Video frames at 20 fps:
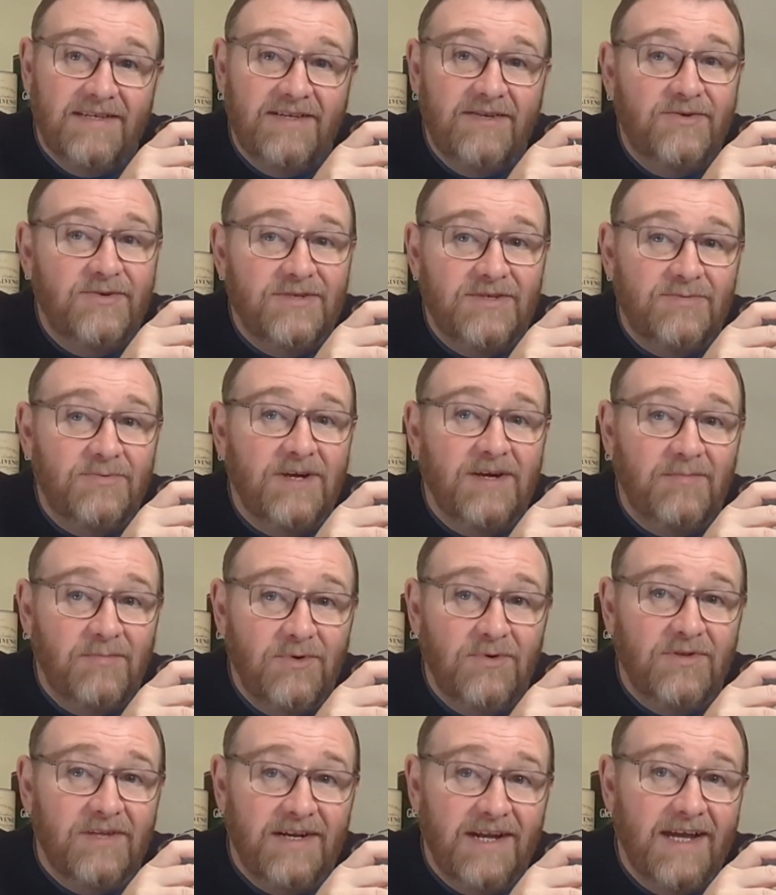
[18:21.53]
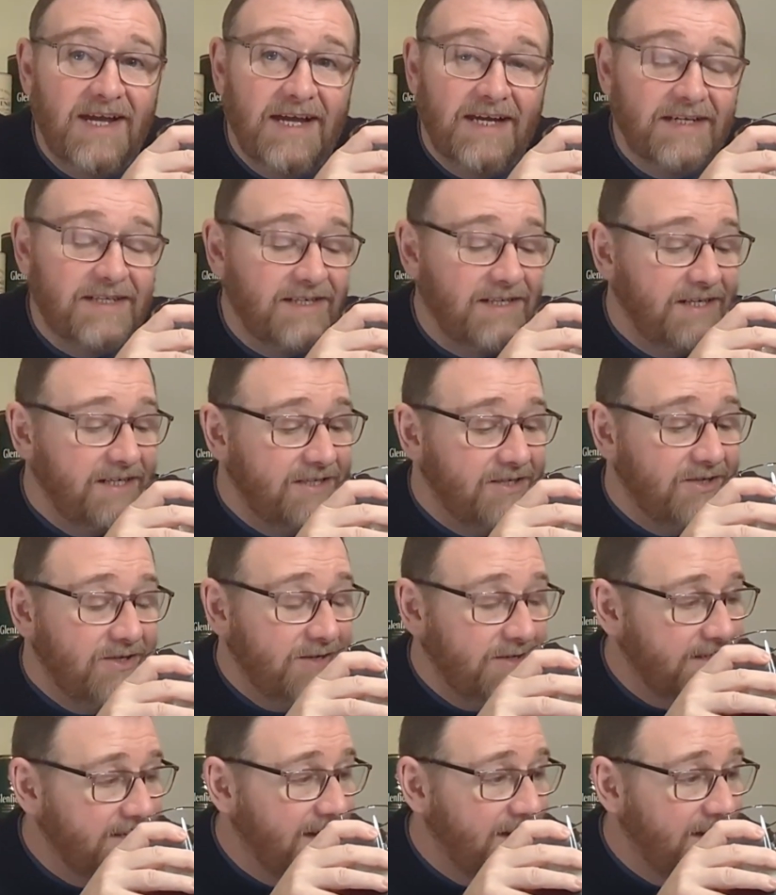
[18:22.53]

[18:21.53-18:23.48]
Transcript: I don't swear more than I actually do.